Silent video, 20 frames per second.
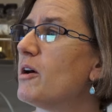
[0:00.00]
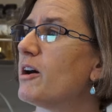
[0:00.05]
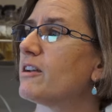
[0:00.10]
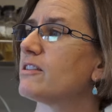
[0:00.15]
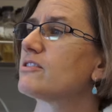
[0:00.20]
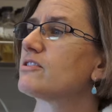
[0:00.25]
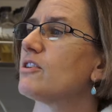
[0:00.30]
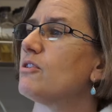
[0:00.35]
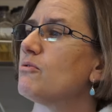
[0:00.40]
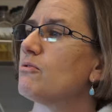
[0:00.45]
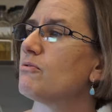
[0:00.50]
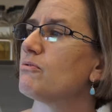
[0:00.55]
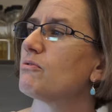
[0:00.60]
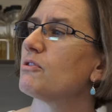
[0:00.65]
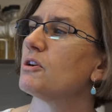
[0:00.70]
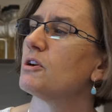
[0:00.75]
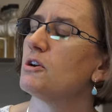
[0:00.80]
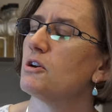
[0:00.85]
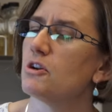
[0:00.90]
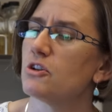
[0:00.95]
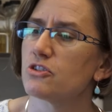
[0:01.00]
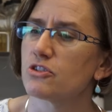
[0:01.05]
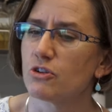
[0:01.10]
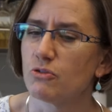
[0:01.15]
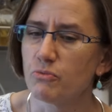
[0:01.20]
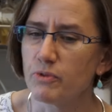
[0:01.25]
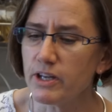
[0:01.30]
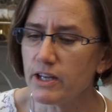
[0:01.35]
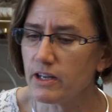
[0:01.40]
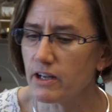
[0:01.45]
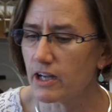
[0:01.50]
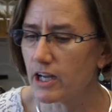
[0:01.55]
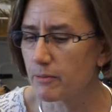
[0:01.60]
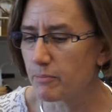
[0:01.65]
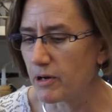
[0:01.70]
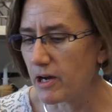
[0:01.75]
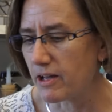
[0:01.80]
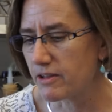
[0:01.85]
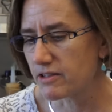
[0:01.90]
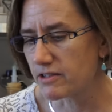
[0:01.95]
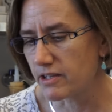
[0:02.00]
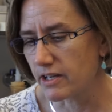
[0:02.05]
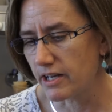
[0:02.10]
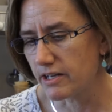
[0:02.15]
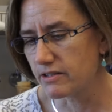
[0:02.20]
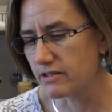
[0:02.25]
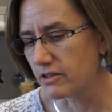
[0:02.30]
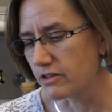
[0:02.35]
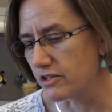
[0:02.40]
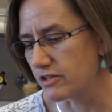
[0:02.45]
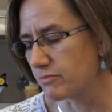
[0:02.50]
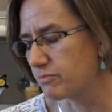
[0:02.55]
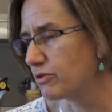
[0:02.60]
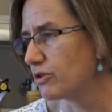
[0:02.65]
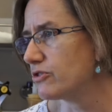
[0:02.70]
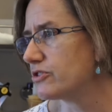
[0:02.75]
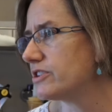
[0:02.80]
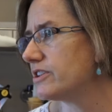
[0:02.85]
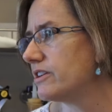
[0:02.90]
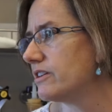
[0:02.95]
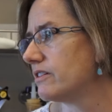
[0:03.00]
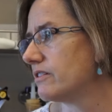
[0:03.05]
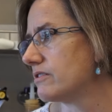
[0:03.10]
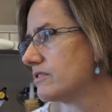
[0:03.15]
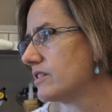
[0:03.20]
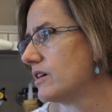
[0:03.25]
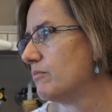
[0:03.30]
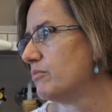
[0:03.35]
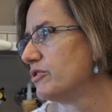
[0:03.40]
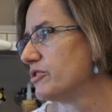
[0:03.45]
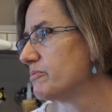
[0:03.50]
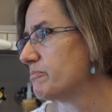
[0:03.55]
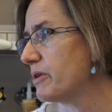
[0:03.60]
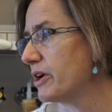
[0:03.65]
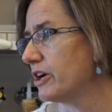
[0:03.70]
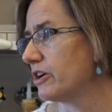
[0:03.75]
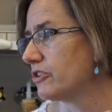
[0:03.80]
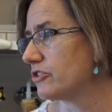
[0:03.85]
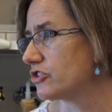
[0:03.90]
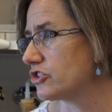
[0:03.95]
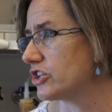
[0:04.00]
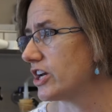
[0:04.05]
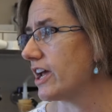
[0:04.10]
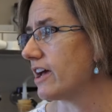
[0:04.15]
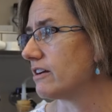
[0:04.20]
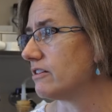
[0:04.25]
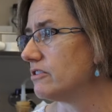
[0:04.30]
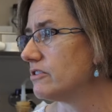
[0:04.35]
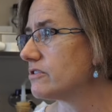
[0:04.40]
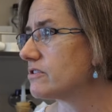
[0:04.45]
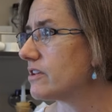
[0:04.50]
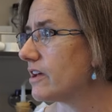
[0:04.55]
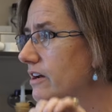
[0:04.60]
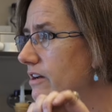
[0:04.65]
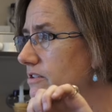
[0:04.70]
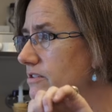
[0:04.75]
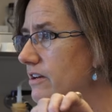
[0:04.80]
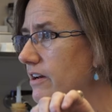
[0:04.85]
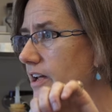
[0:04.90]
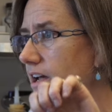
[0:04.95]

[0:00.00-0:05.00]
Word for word: about it? So we hypothesize that this protein assembles paired channels. That is,